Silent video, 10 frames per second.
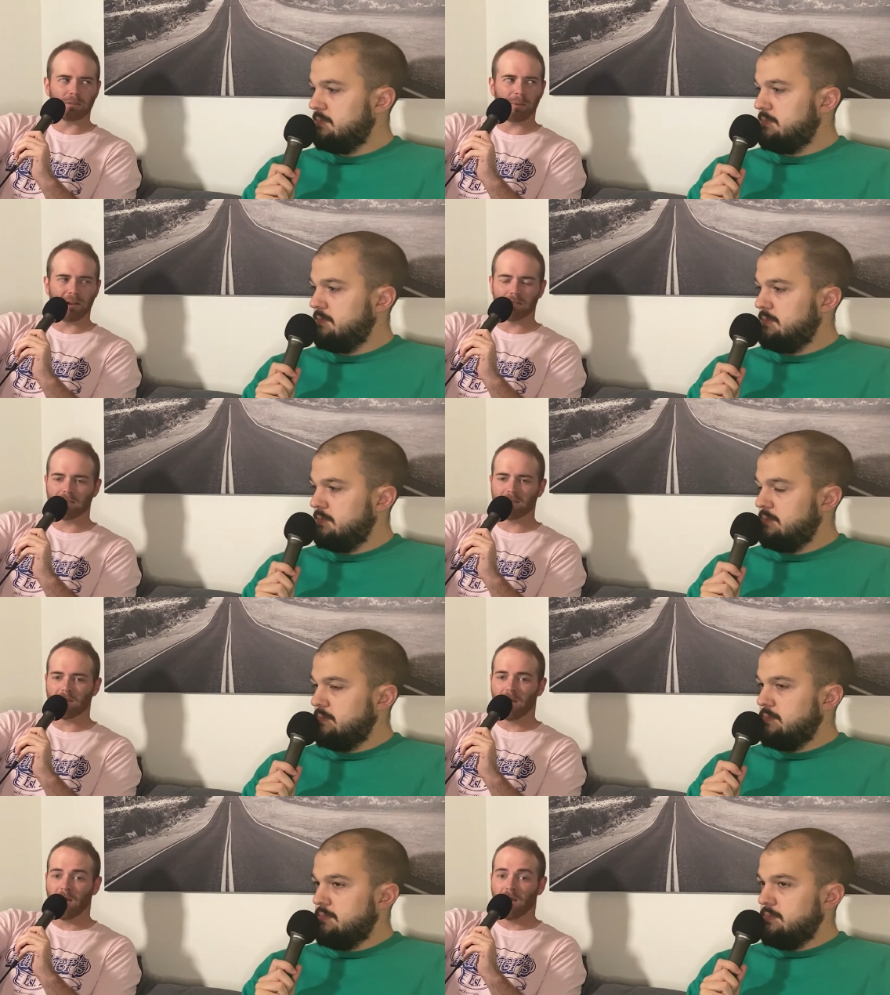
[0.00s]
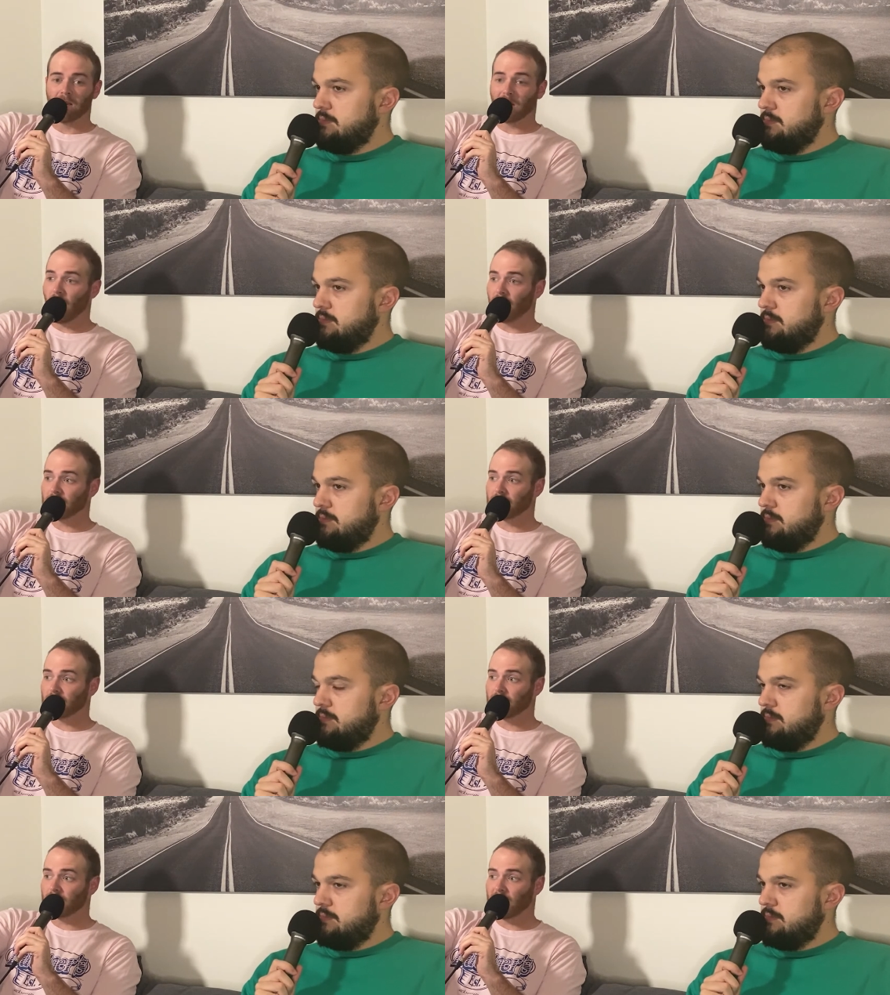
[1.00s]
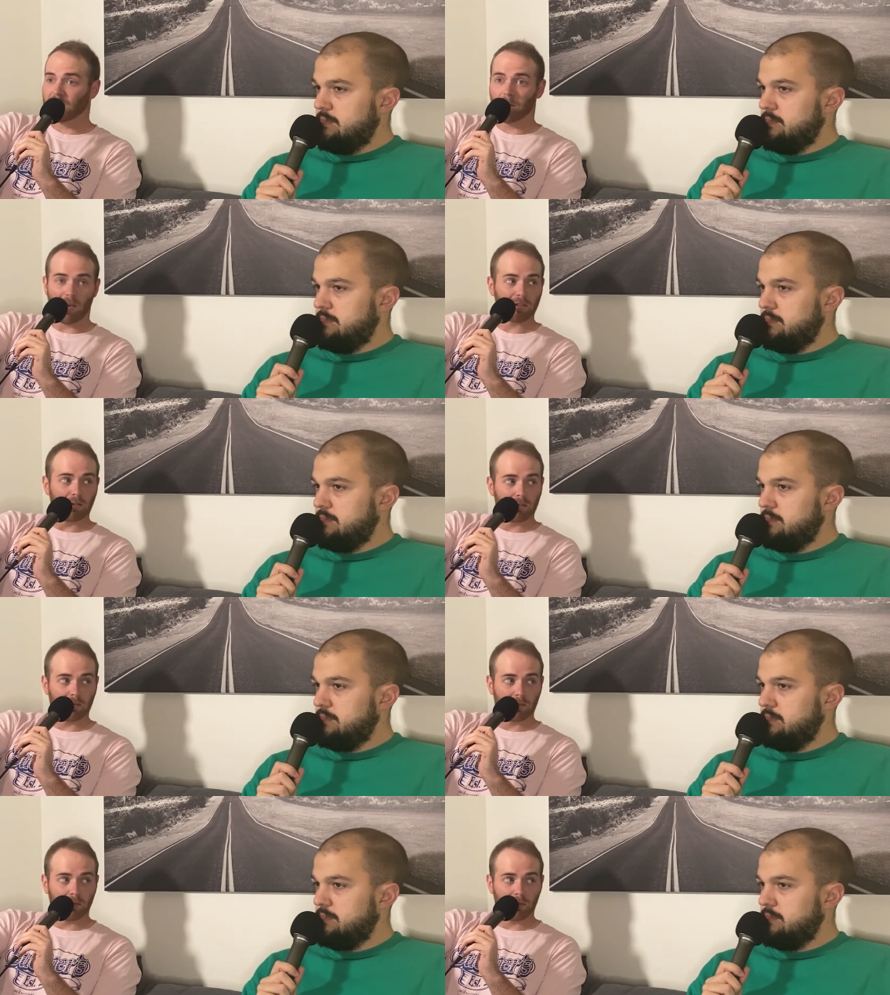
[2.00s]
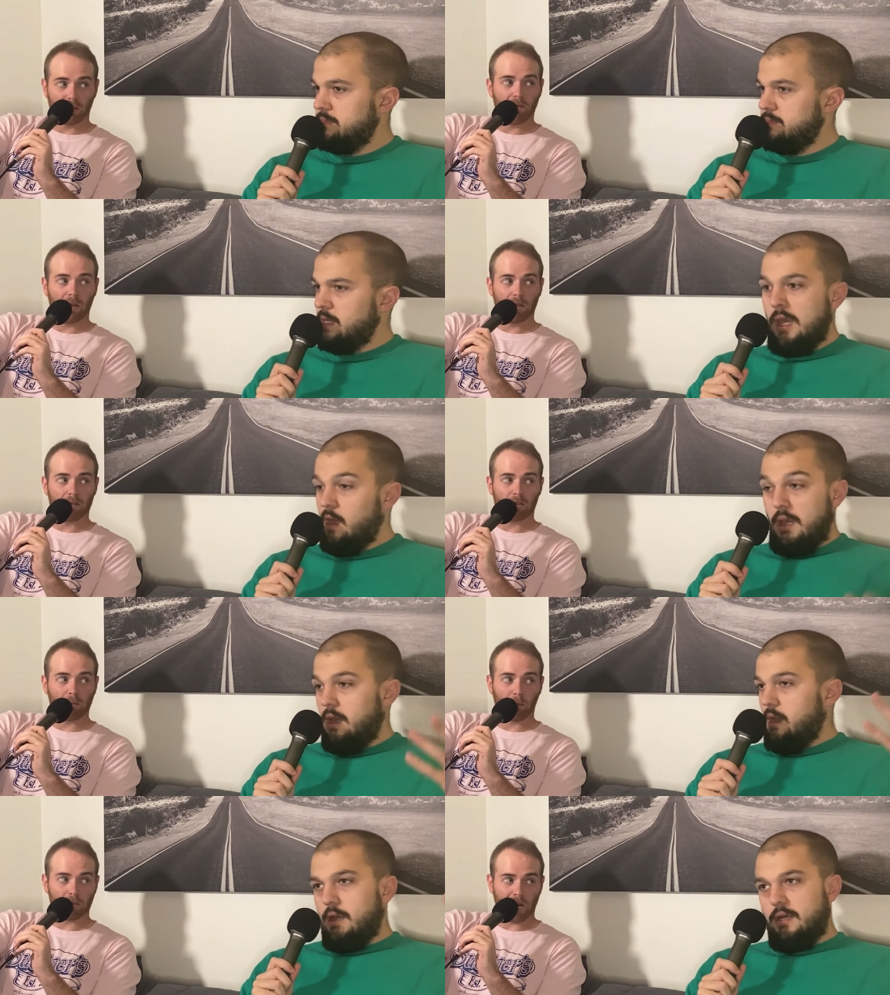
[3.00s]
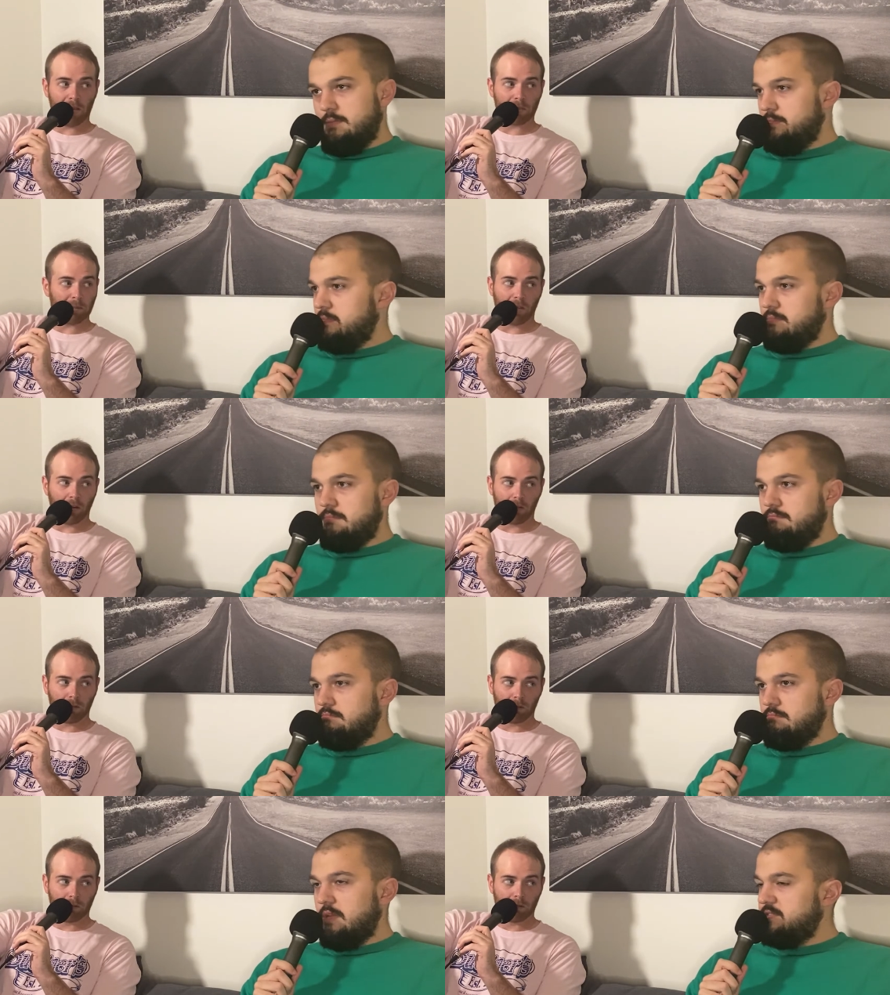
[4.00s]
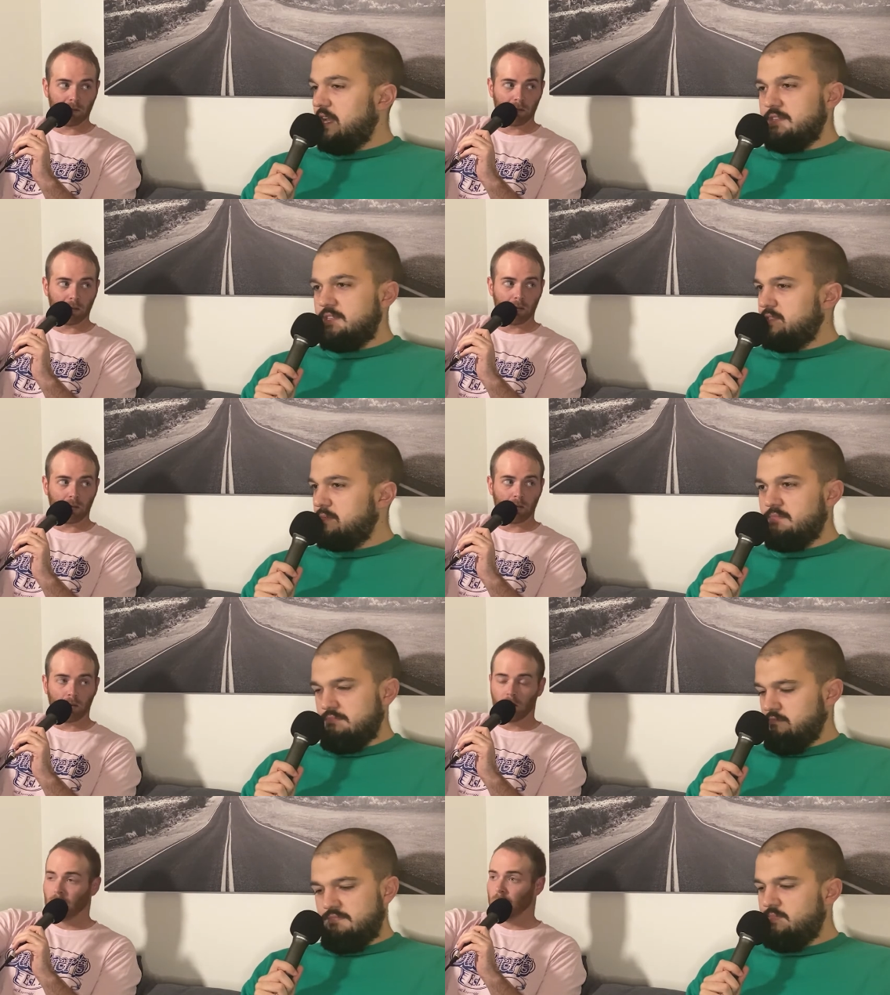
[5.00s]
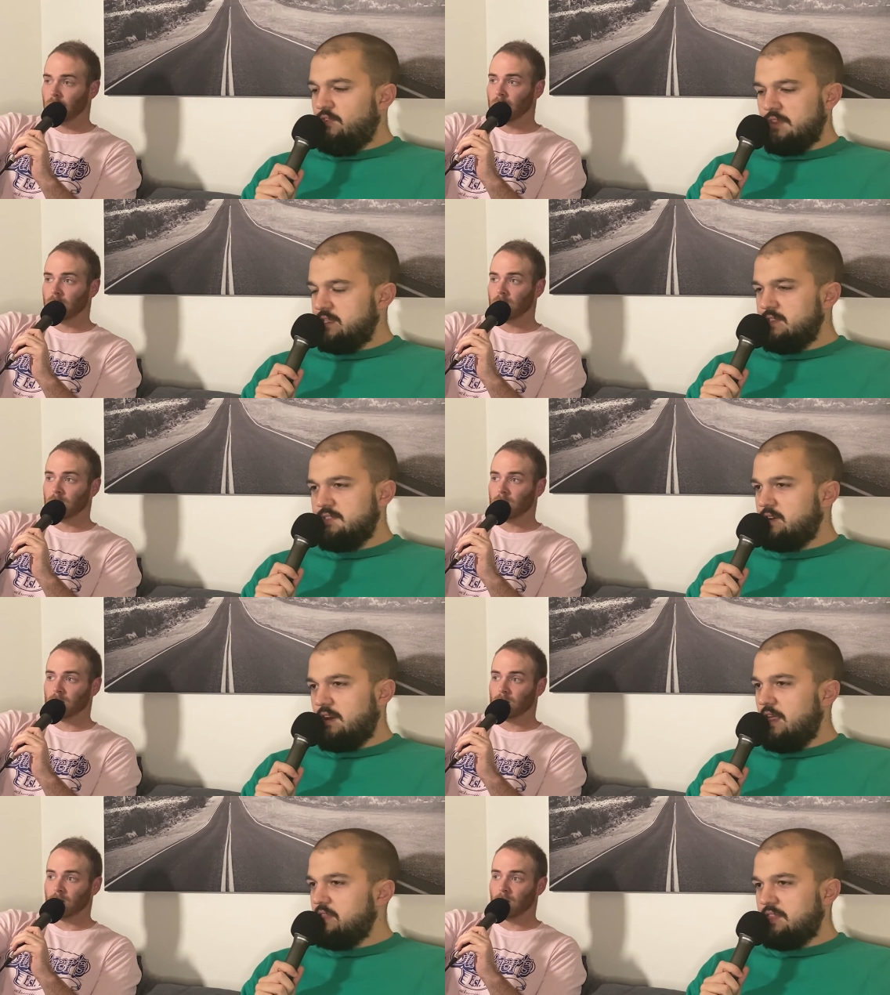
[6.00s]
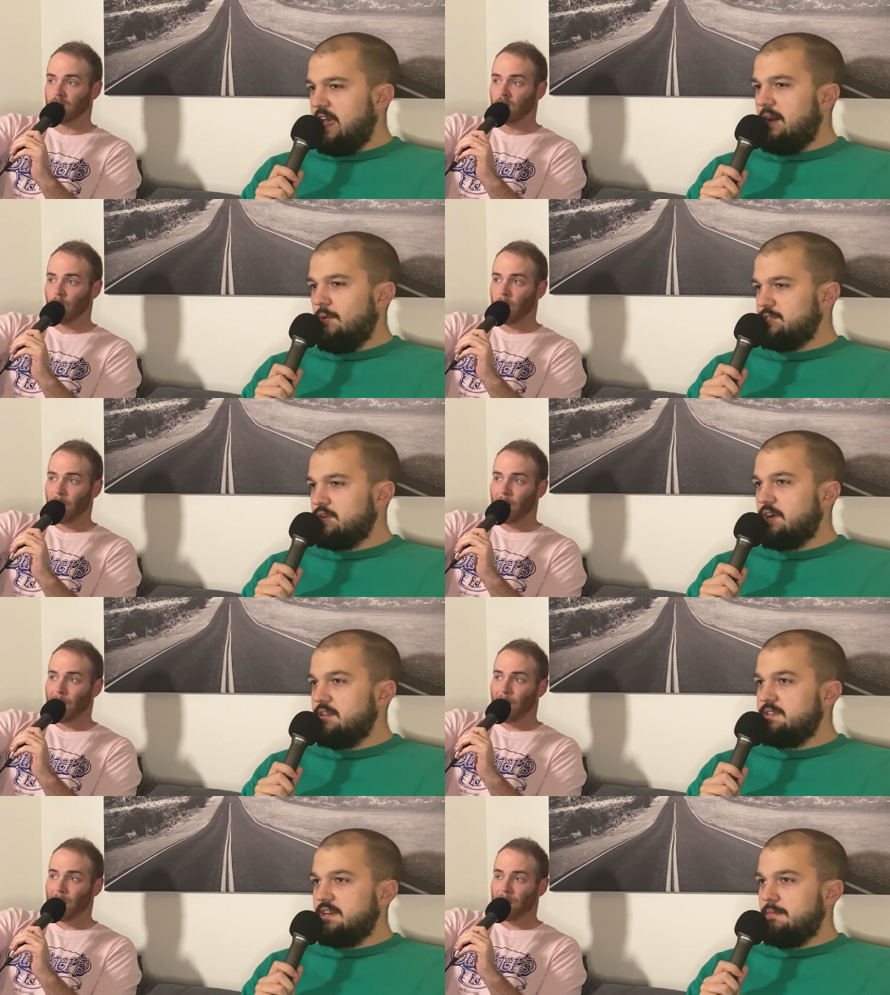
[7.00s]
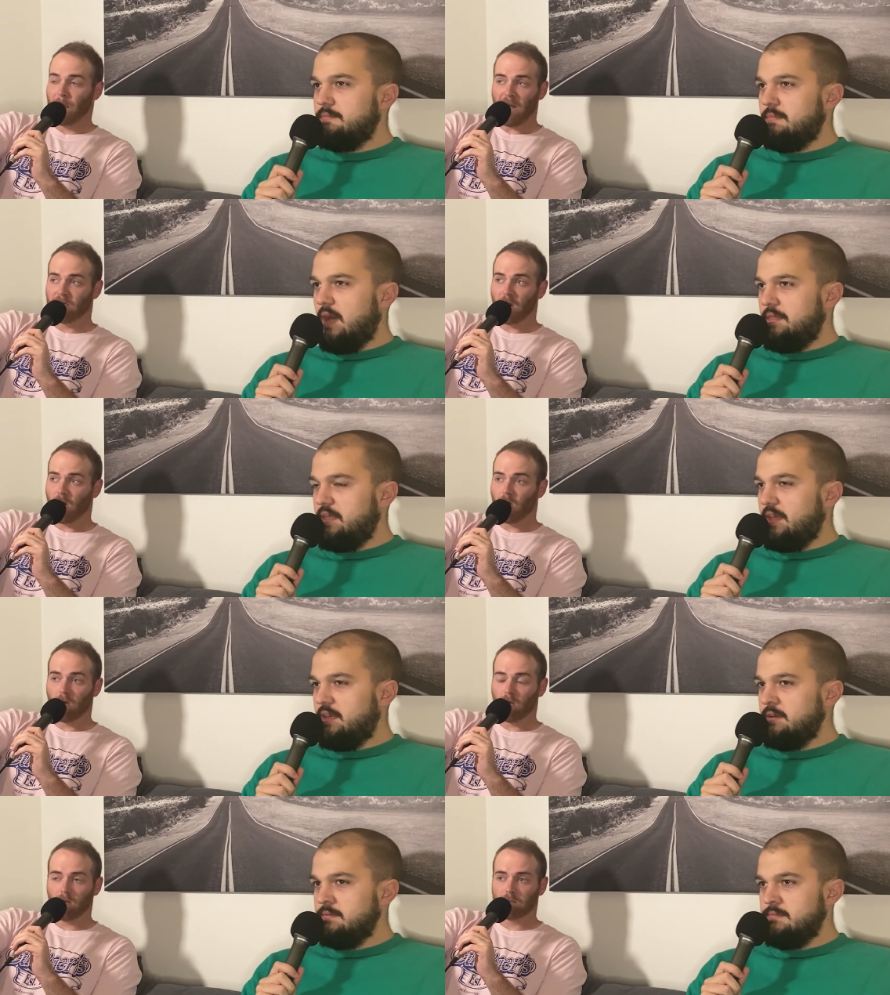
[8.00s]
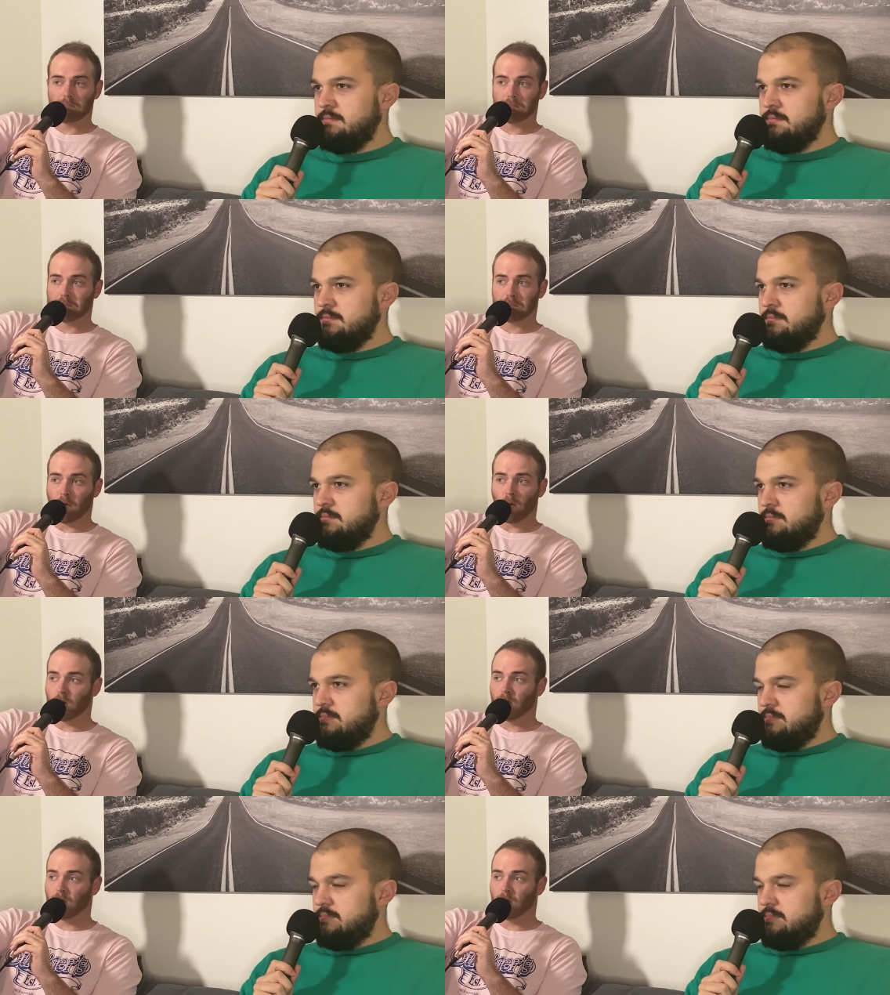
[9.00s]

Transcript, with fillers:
Speaker 1: of penalties. They lost at the buzzer to the defending Super Bowl champs. I mean, they don't.
Speaker 2: I've said it since the, before the season started. I think the Cowboys are a good team.
Speaker 1: They have I no
Speaker 2: no real